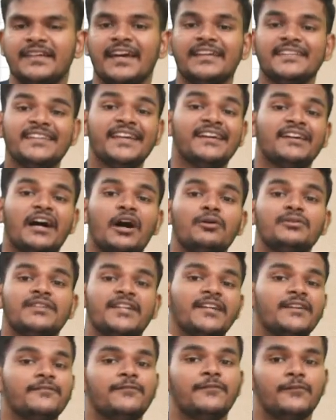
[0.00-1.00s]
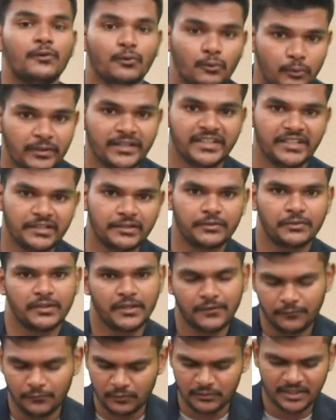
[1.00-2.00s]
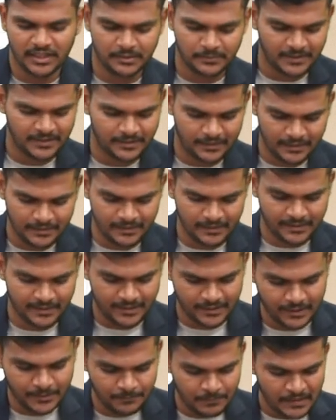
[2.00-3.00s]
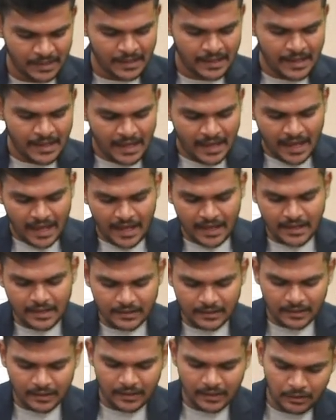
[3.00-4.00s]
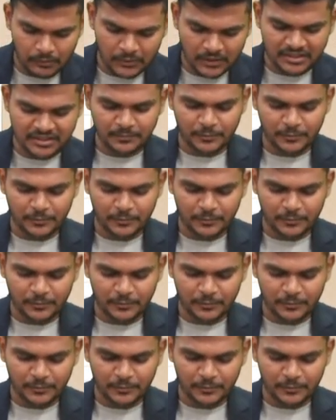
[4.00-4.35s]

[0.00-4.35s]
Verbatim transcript: and the accounting flow here. Okay, folks, that's basically the key. And what is the